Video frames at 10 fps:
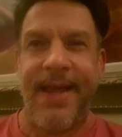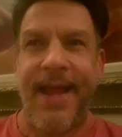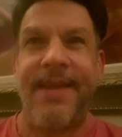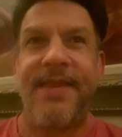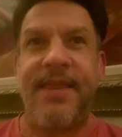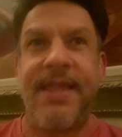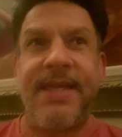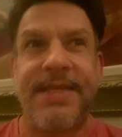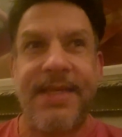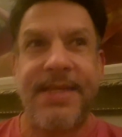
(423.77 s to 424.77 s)
And
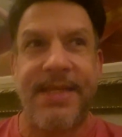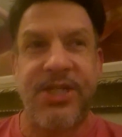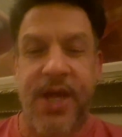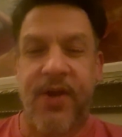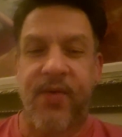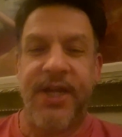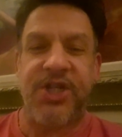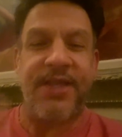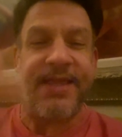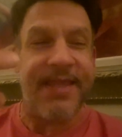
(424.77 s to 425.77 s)
this is the
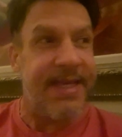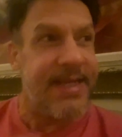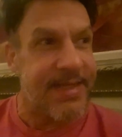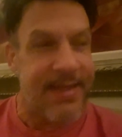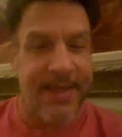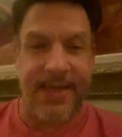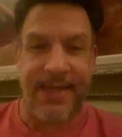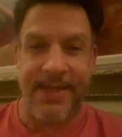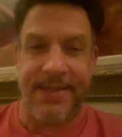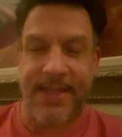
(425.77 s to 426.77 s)
generation. These are the
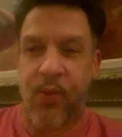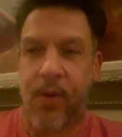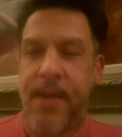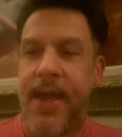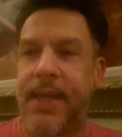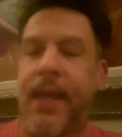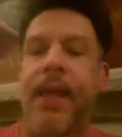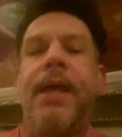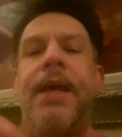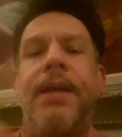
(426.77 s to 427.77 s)
kids that we're making.